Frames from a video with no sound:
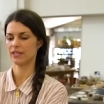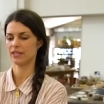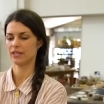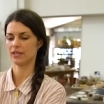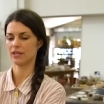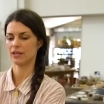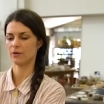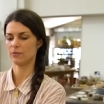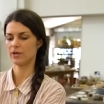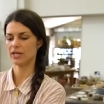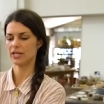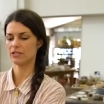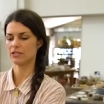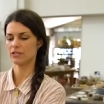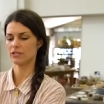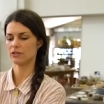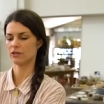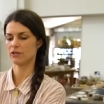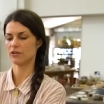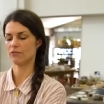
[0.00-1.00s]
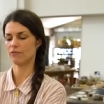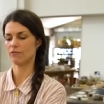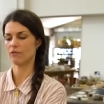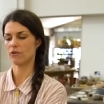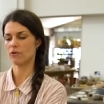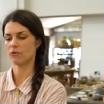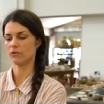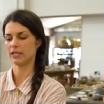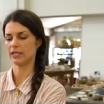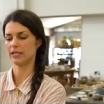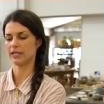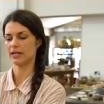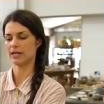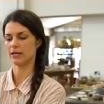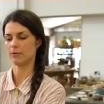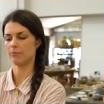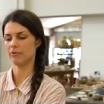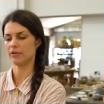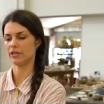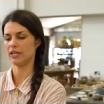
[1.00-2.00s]
and we're just going to roll it
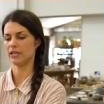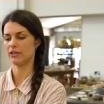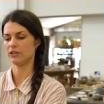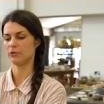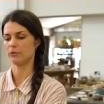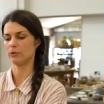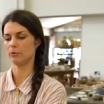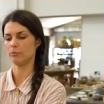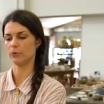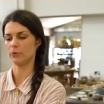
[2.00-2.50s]
up into a